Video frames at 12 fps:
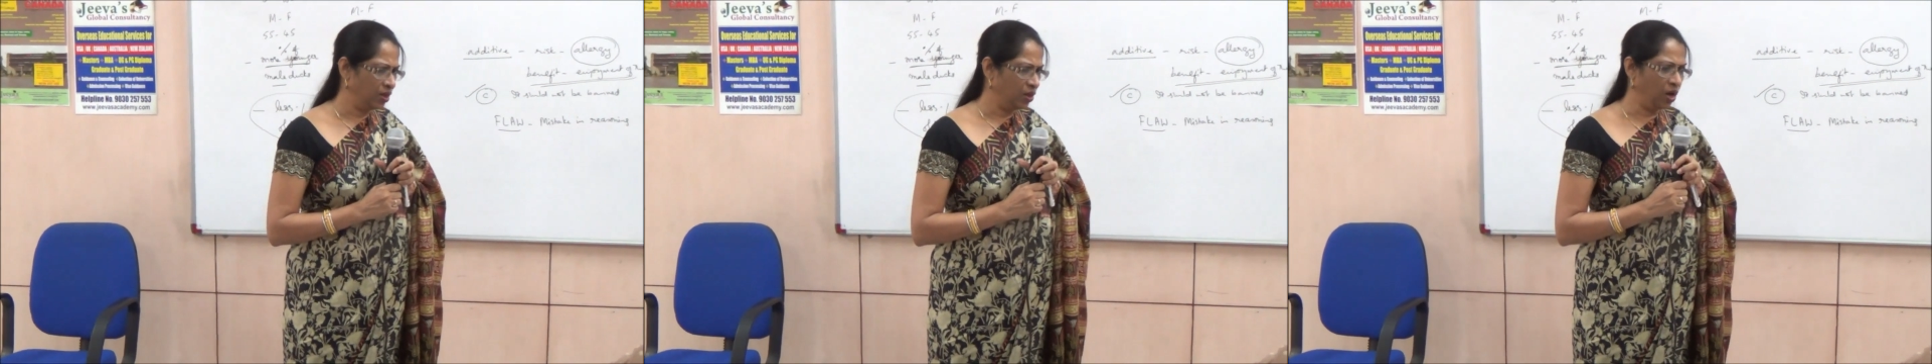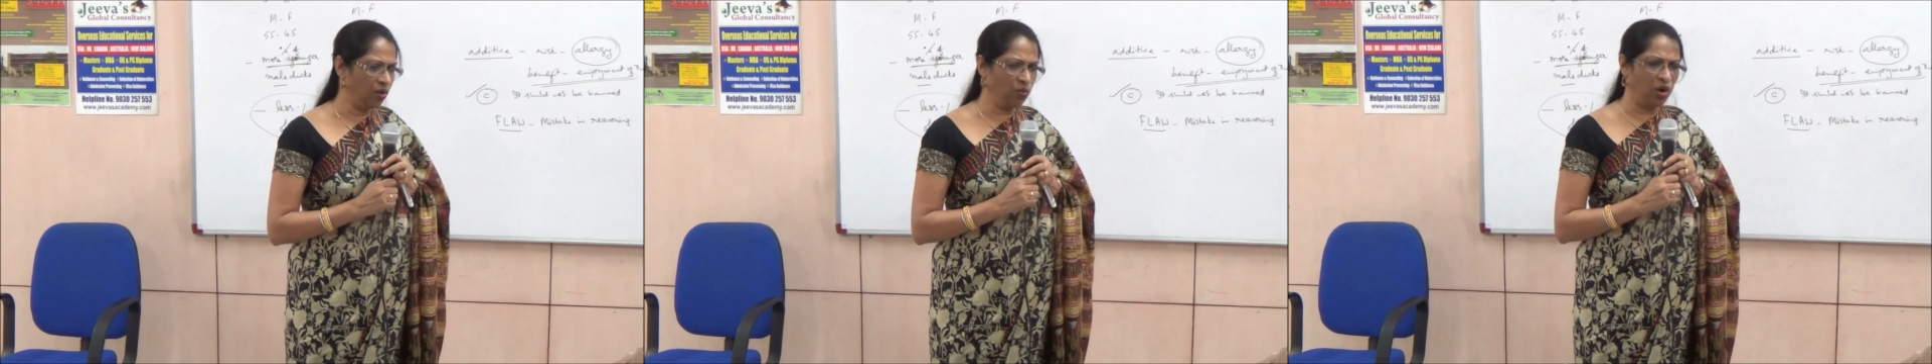
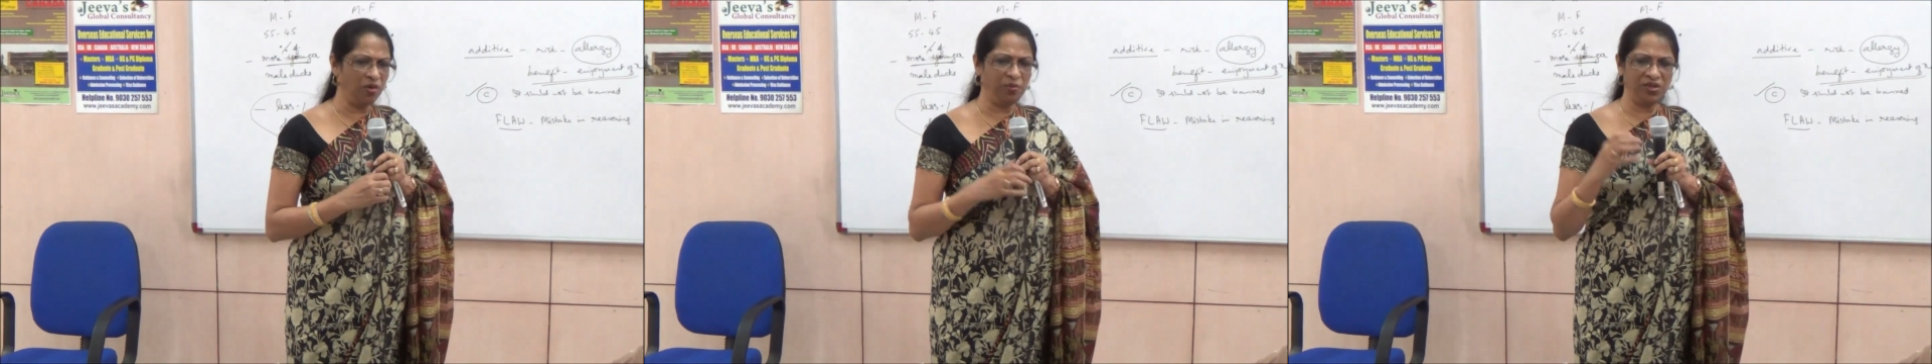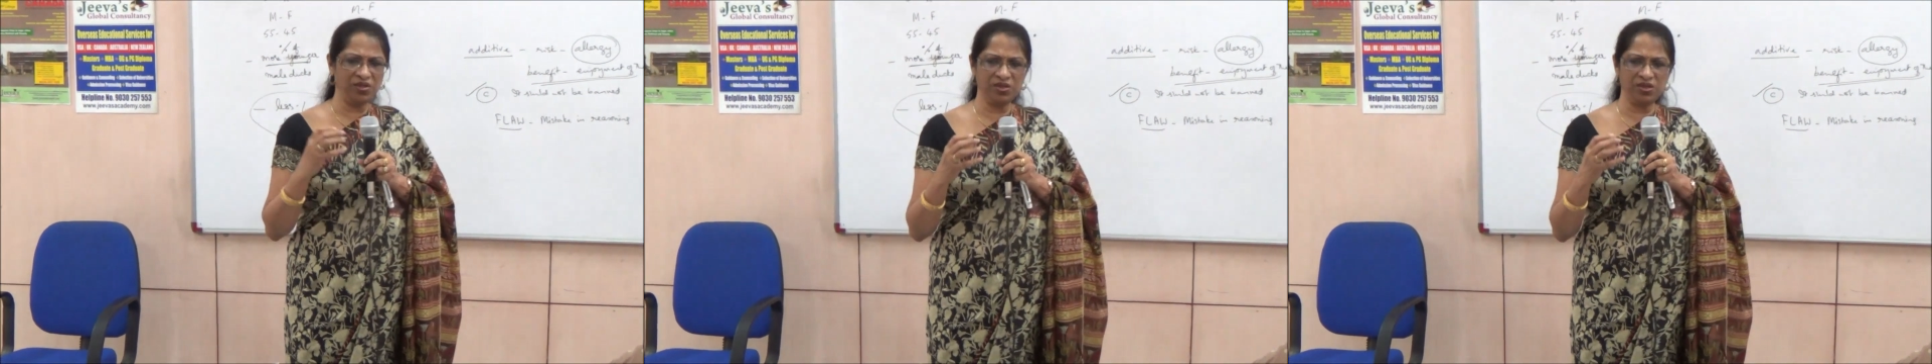On what
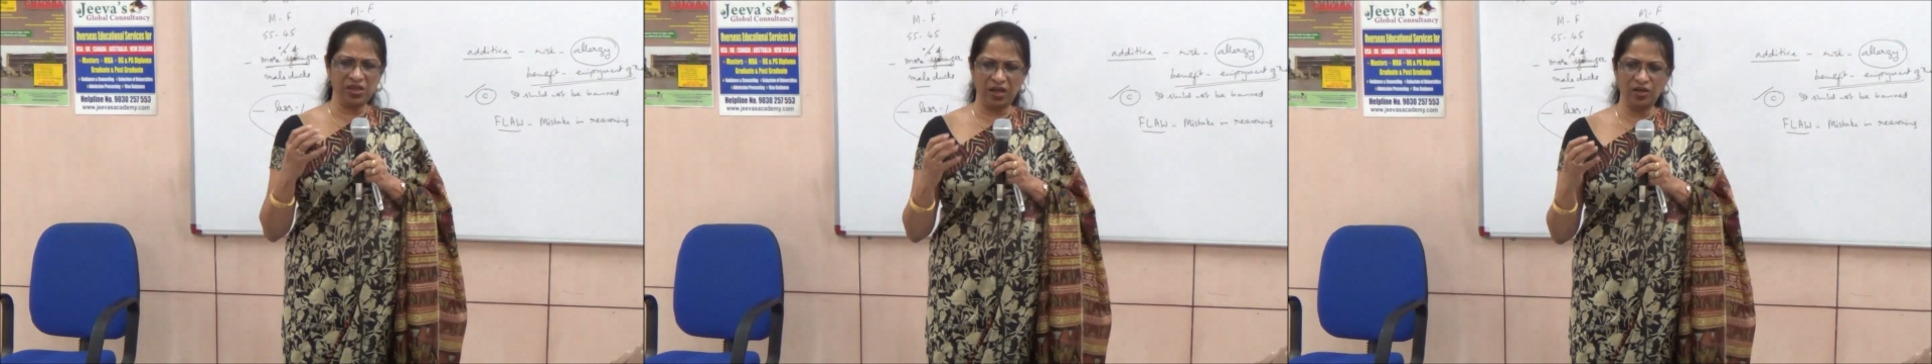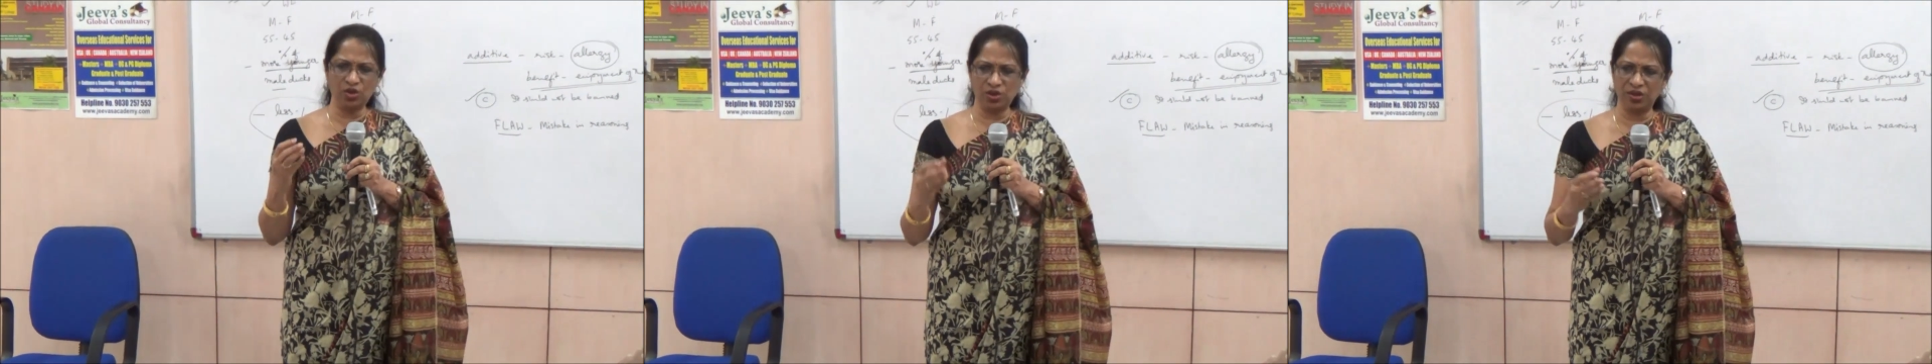basis is the
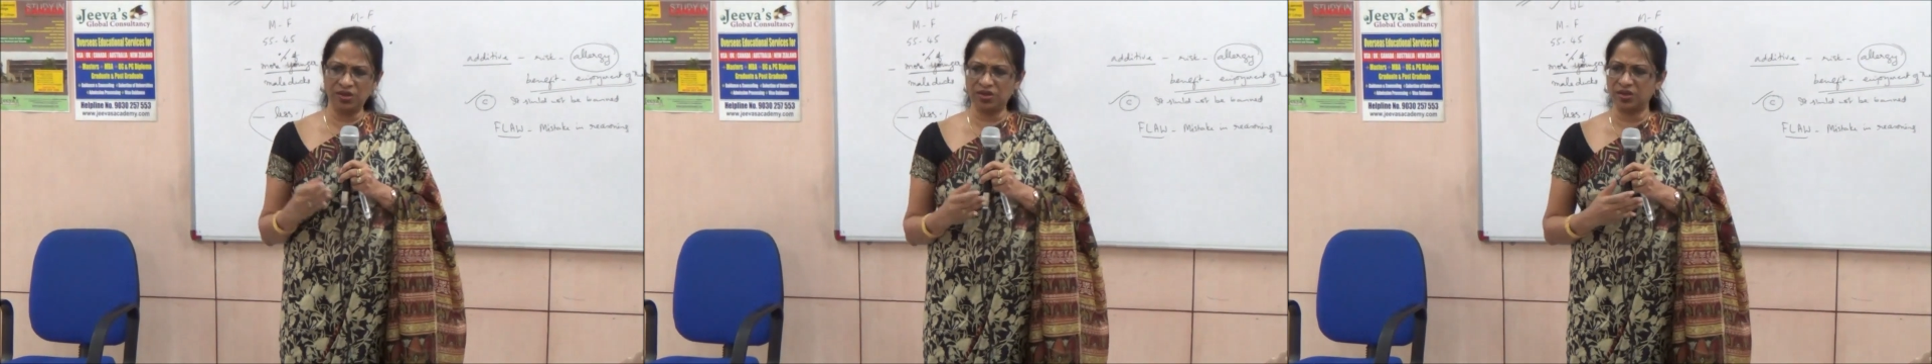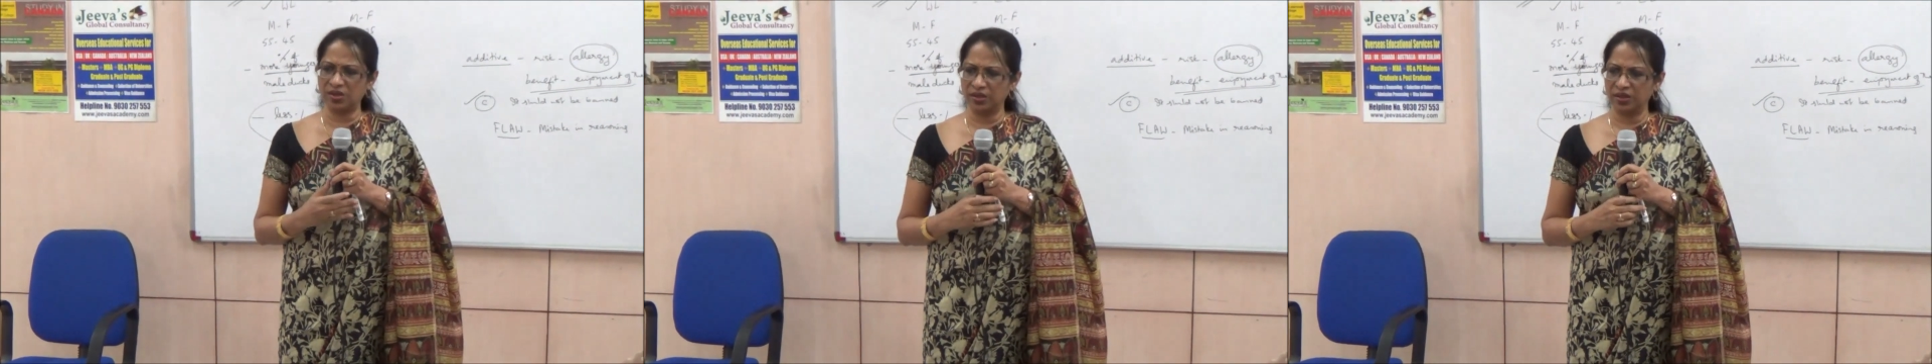
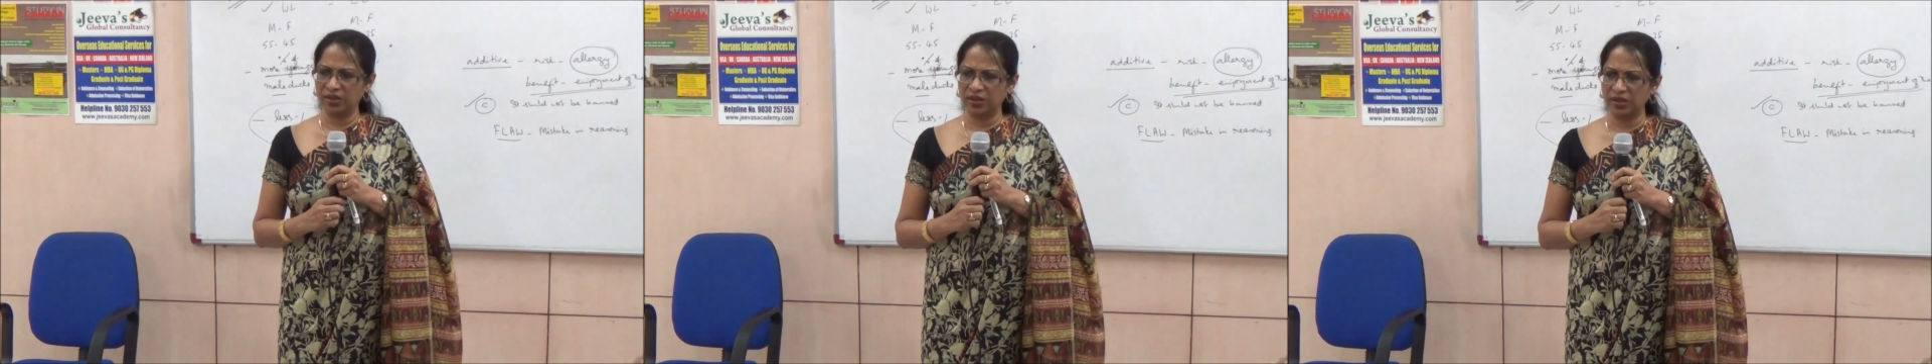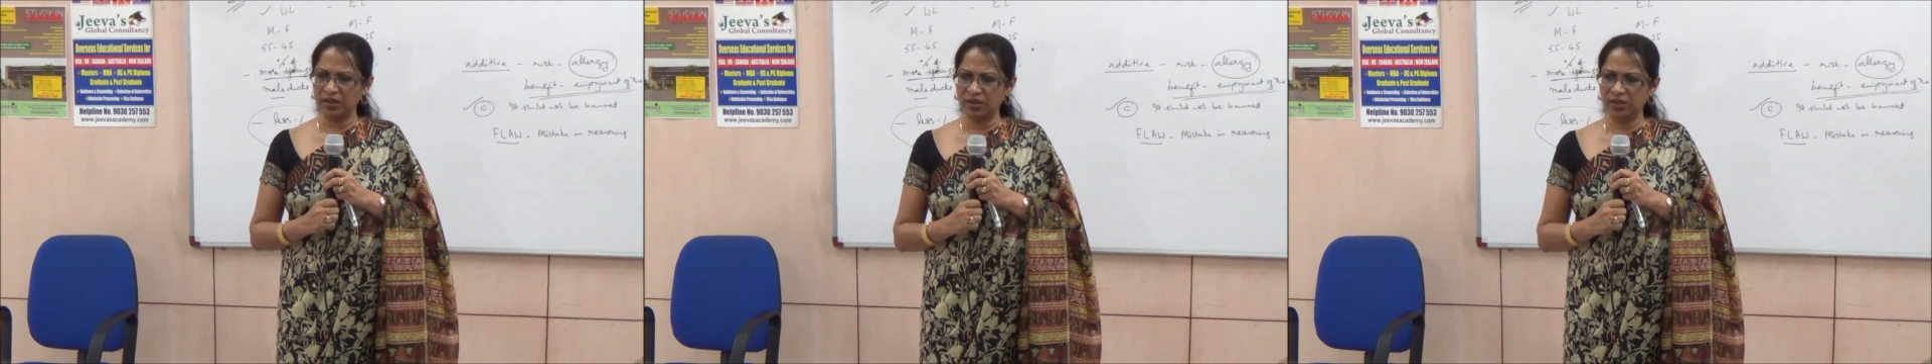insurance
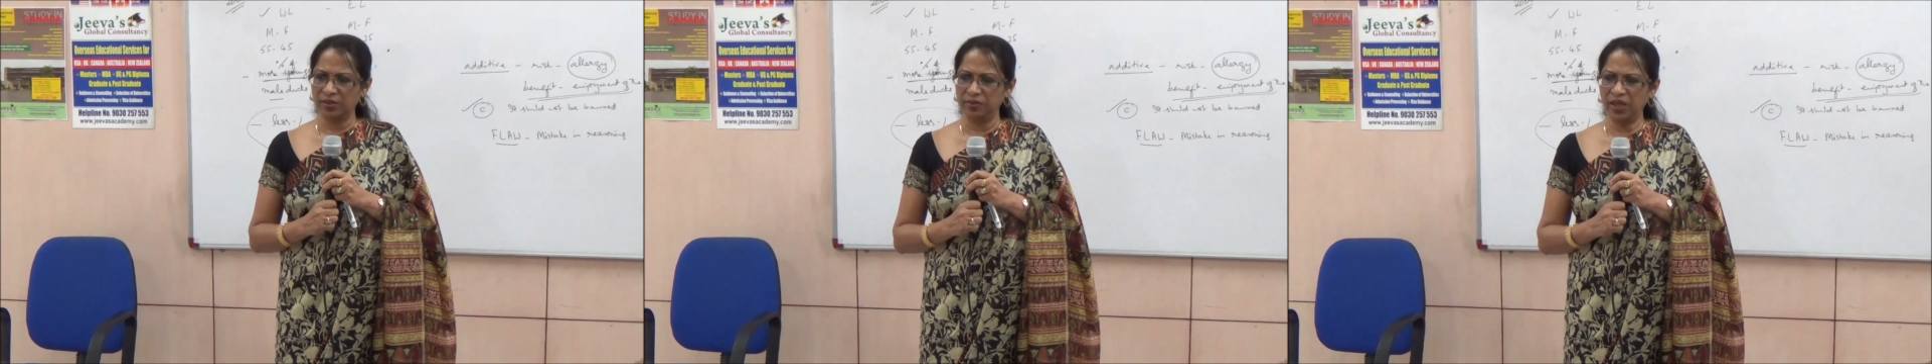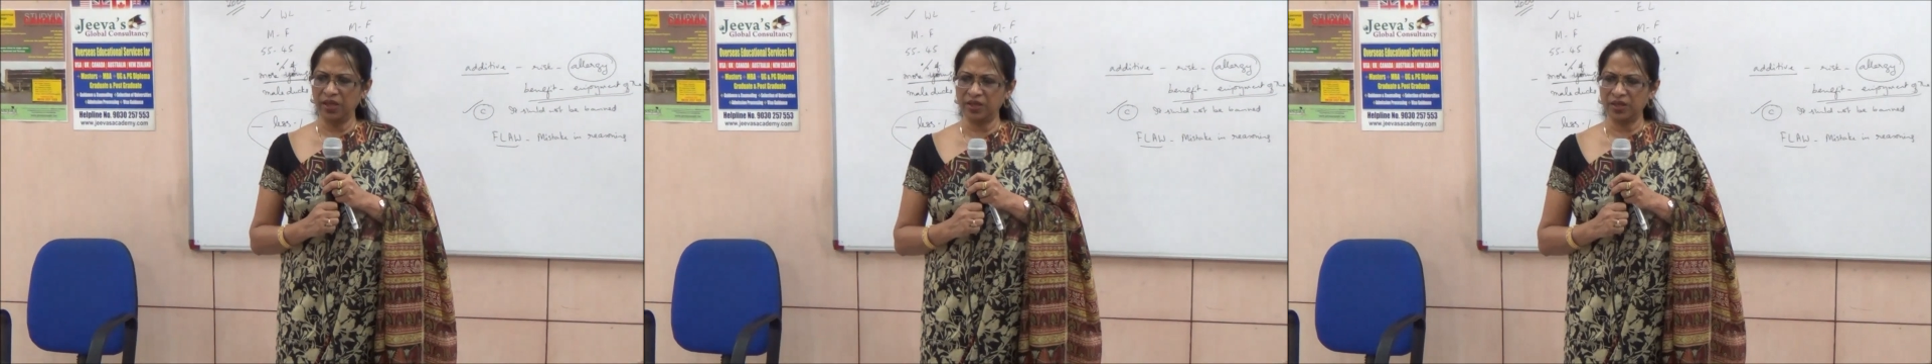
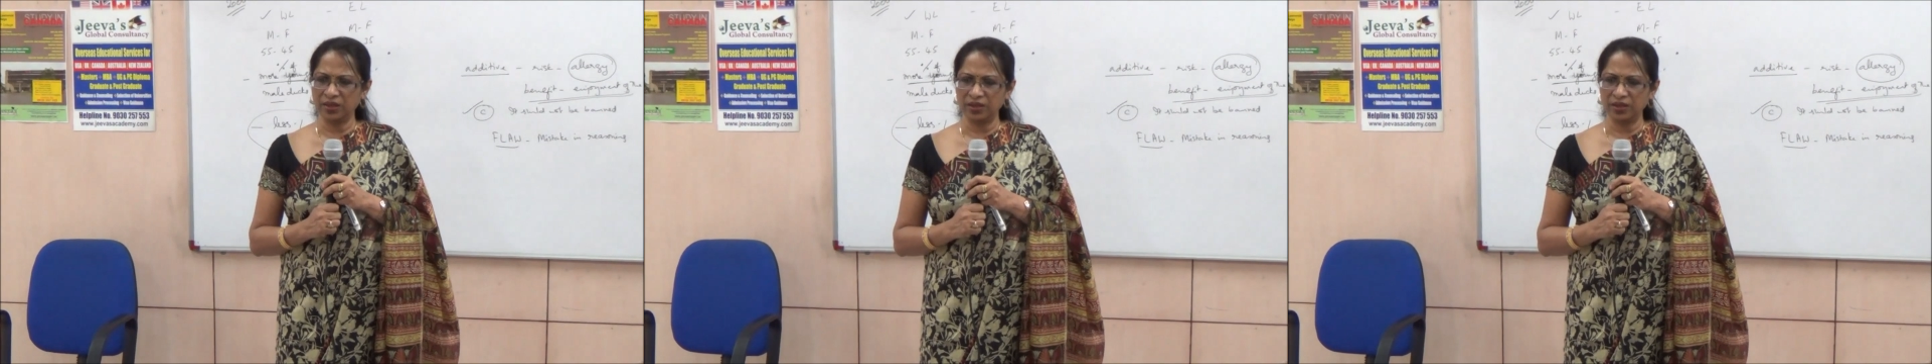made?